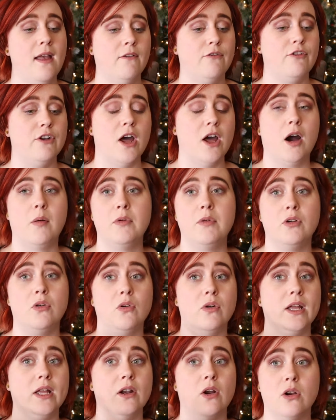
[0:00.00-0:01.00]

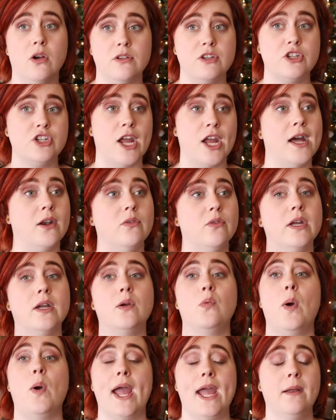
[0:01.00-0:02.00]
phenomenal and
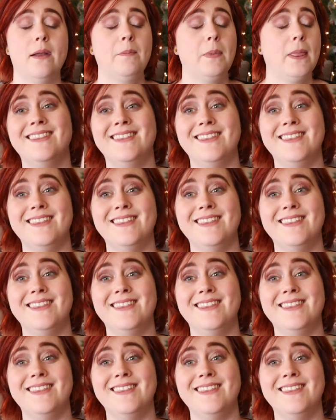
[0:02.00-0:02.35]
earth-shattering way.